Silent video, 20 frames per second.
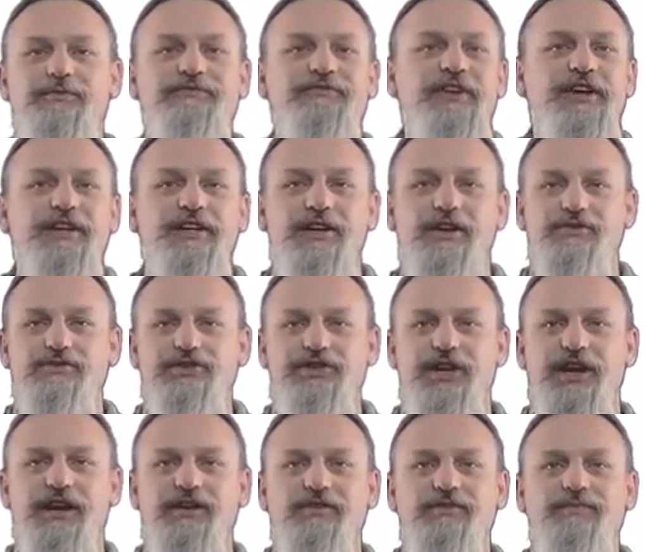video
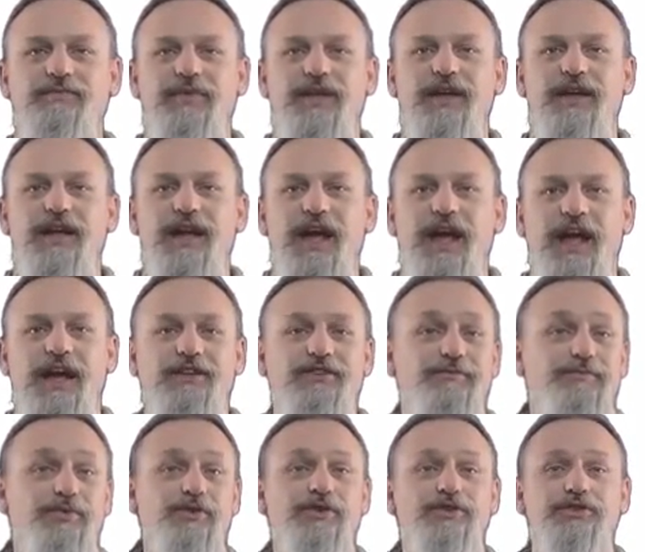channel and
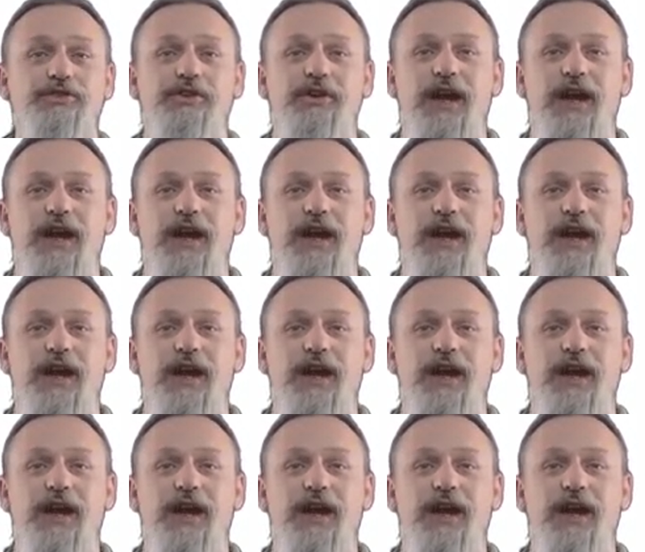you put